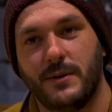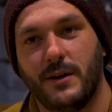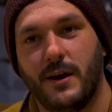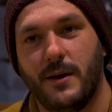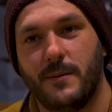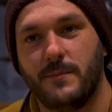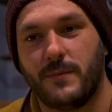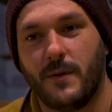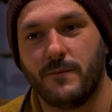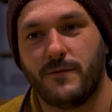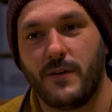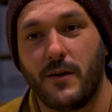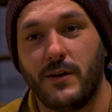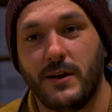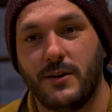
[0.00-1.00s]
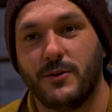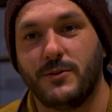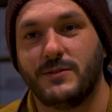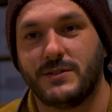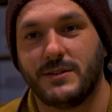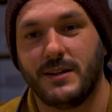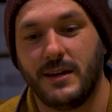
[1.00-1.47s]
but um, I'm very
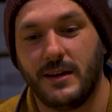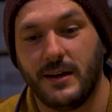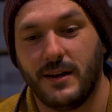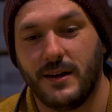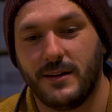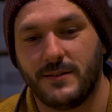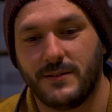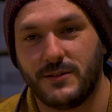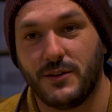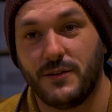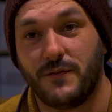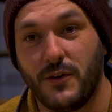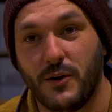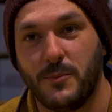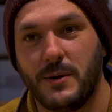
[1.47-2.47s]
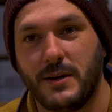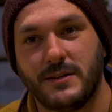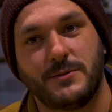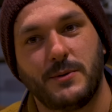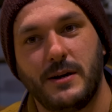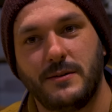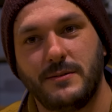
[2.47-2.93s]
new to the uh, to the filming
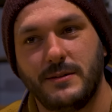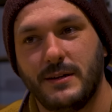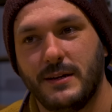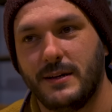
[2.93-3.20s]
as well.